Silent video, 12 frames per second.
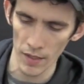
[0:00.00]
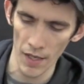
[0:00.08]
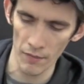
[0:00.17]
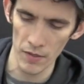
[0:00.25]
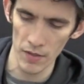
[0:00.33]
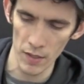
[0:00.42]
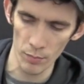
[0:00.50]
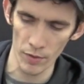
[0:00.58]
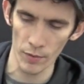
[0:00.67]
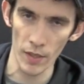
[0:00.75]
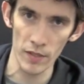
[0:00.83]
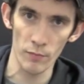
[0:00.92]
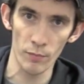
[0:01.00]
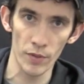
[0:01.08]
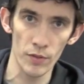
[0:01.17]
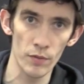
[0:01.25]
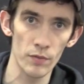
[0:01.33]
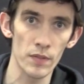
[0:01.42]
having the progressive
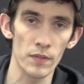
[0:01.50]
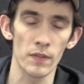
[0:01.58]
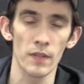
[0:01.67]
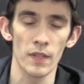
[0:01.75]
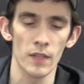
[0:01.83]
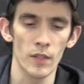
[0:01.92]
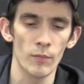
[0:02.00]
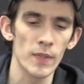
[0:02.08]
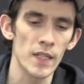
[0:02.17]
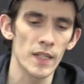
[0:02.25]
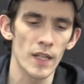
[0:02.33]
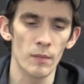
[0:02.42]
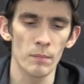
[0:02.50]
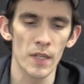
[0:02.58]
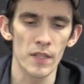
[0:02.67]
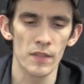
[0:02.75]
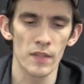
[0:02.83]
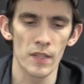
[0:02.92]
produced, we can now
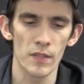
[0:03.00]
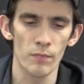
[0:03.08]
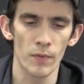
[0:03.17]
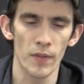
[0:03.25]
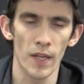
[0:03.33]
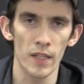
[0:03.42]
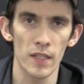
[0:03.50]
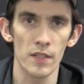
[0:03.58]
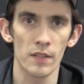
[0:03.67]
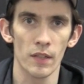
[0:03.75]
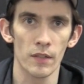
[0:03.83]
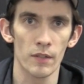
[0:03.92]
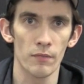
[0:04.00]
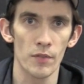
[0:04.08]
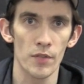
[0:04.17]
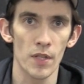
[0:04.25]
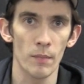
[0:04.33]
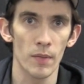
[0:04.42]
mix this with any extender for
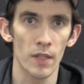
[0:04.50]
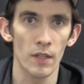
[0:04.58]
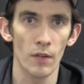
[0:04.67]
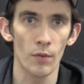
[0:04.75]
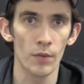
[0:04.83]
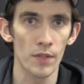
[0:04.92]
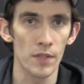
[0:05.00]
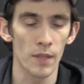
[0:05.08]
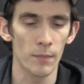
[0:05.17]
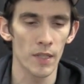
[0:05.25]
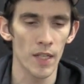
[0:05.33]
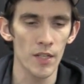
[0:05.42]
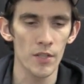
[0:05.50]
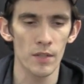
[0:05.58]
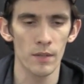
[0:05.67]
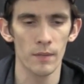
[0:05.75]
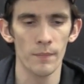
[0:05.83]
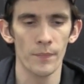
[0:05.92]
shipment or
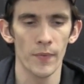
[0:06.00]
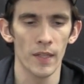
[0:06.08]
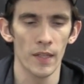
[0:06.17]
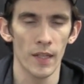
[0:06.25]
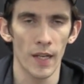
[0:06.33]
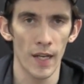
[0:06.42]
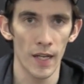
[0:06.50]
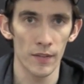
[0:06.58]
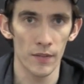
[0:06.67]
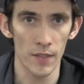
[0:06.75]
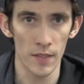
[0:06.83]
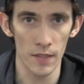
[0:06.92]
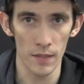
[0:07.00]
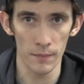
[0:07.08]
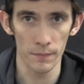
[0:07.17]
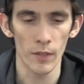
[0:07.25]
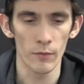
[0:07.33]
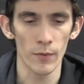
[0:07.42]
insemination at the
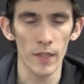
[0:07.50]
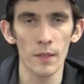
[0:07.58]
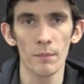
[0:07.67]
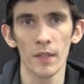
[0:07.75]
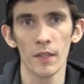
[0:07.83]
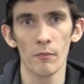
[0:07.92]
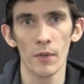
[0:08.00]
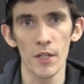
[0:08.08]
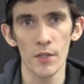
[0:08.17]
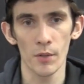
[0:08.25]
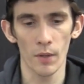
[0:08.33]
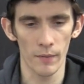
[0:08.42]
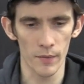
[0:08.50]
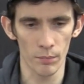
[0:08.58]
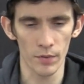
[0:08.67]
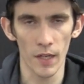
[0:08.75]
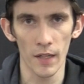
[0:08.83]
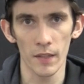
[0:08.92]
recommended ratio of the
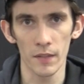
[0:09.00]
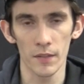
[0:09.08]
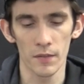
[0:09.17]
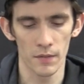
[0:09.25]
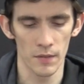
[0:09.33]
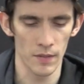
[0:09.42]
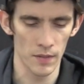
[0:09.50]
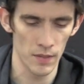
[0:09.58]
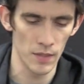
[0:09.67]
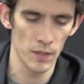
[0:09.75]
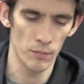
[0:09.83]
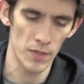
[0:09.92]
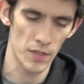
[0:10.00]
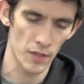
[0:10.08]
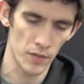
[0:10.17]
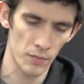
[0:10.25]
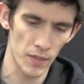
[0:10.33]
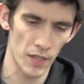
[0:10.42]
product,
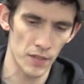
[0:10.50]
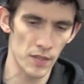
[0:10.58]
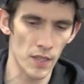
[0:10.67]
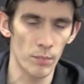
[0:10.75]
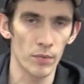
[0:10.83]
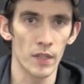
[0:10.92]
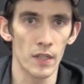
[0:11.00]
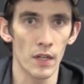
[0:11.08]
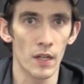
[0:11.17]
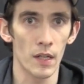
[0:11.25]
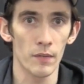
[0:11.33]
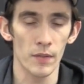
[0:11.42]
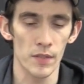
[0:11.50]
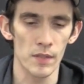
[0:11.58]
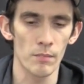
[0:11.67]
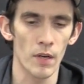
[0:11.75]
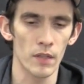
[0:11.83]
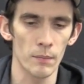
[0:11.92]
because we had separated off a
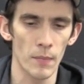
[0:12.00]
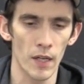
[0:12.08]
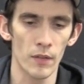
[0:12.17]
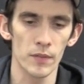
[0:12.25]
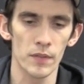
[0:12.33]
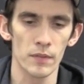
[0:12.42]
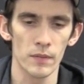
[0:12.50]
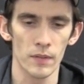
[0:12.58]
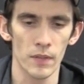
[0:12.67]
small amount